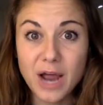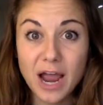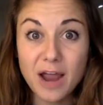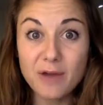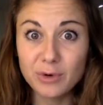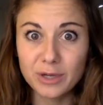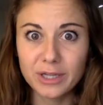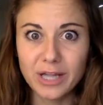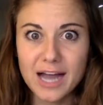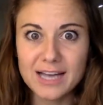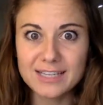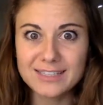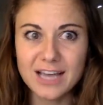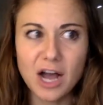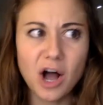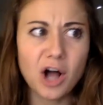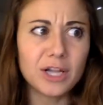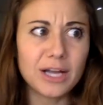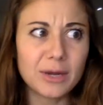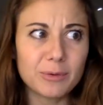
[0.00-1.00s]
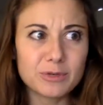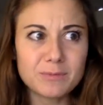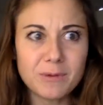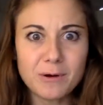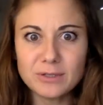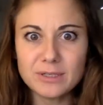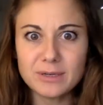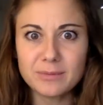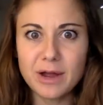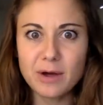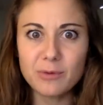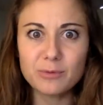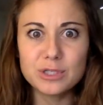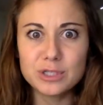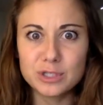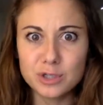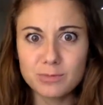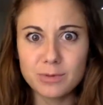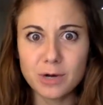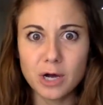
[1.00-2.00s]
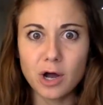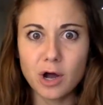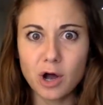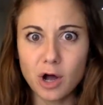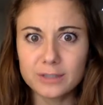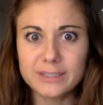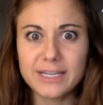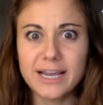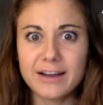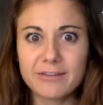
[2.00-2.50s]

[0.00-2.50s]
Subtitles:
realized that all I was posting about was Zumba all day,